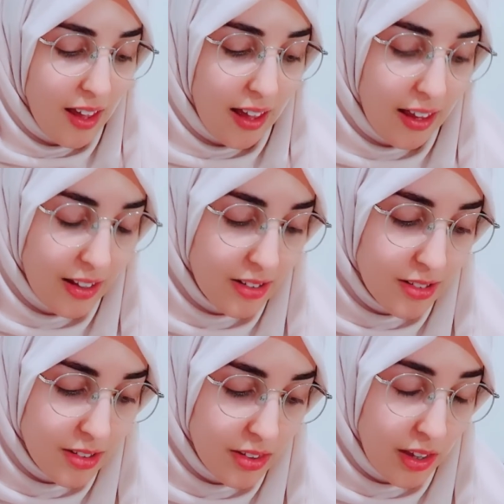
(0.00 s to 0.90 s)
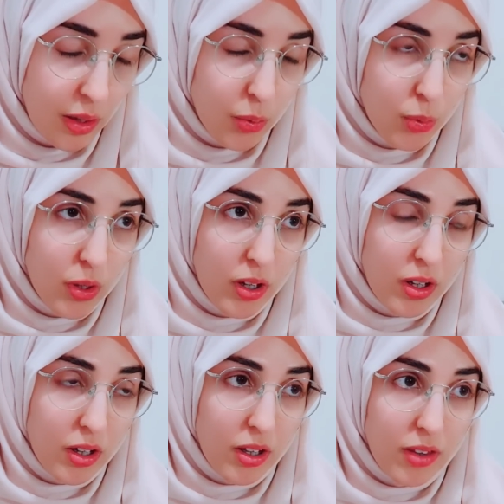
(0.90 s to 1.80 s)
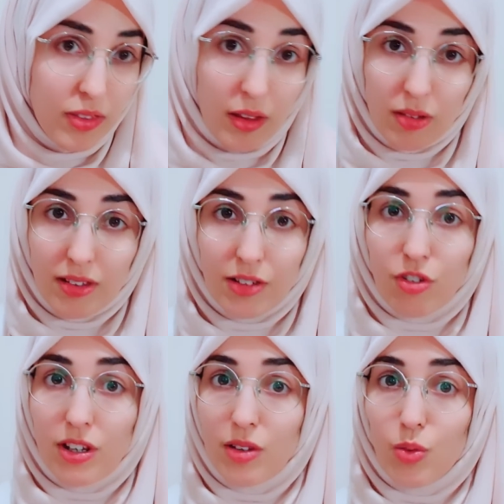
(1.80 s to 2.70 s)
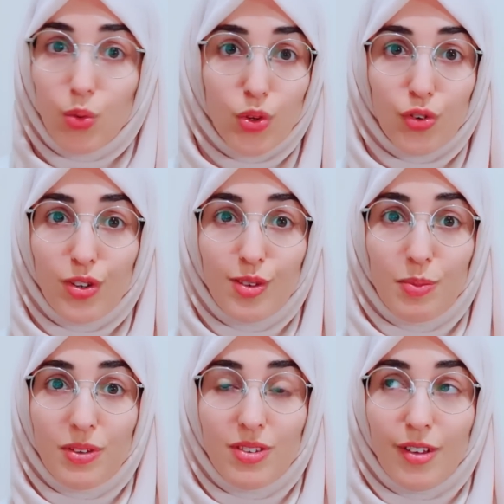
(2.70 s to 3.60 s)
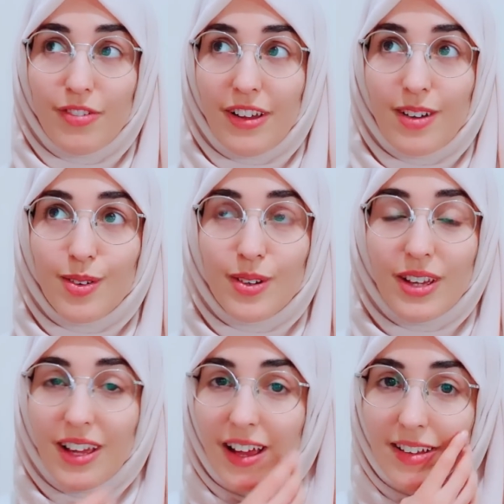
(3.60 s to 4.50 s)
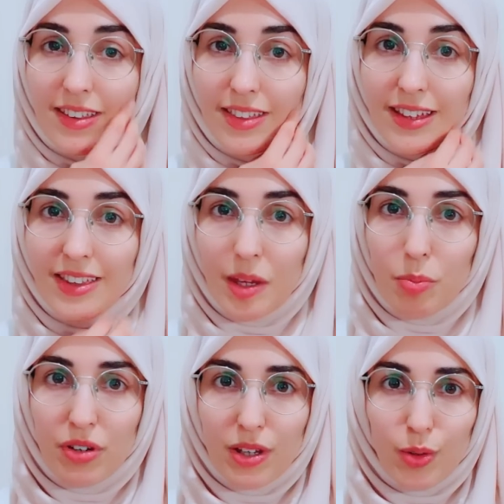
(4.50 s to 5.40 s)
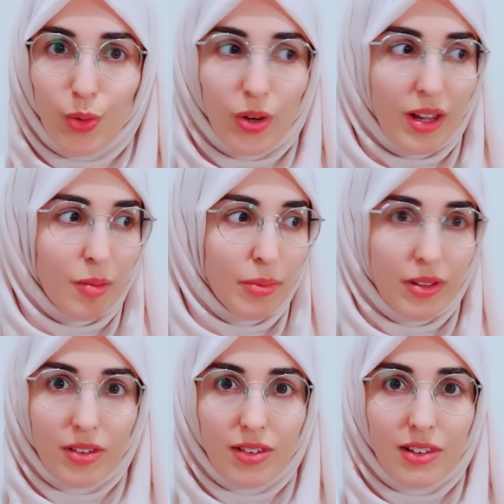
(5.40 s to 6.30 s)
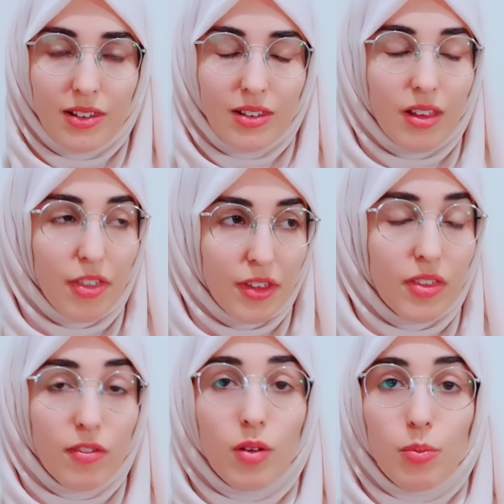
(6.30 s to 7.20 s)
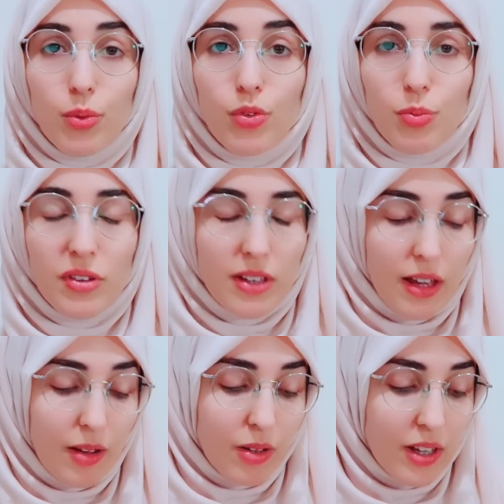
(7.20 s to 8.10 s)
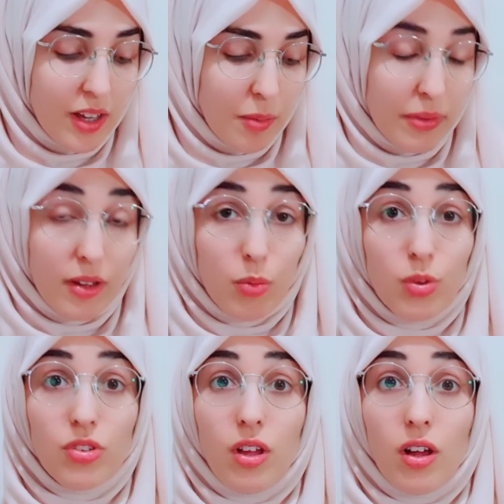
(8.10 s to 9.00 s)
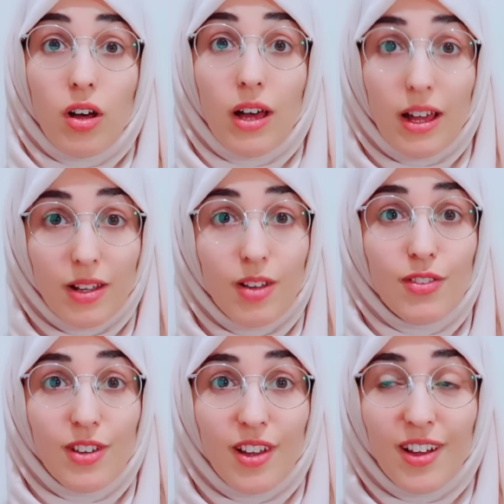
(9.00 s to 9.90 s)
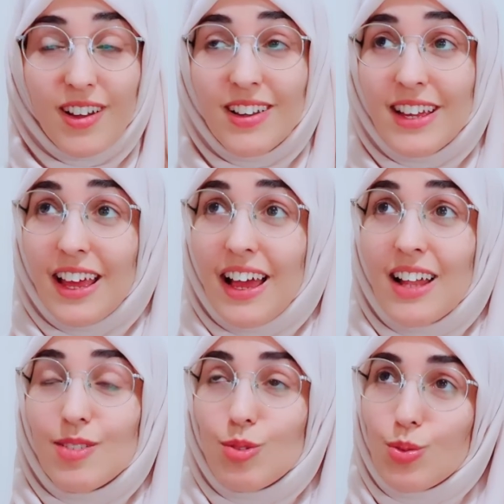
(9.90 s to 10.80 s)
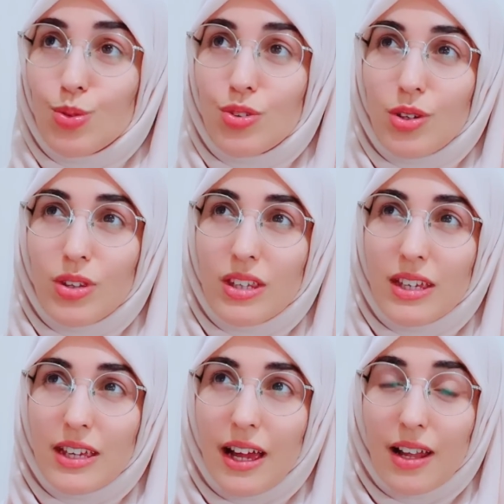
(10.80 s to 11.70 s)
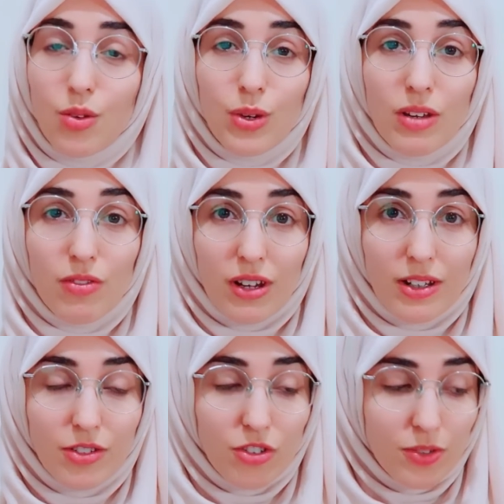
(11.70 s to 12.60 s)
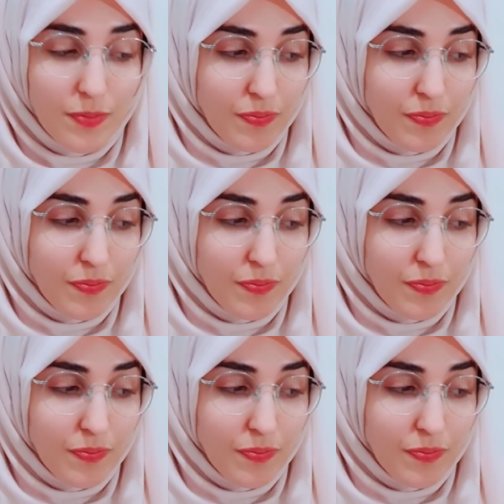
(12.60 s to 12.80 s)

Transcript: and there's literally all the Christmas stuff out. I didn't think they'd bring it all out, but I think they've got more to bring out, but there was a hell of a lot. And also the Halloween range,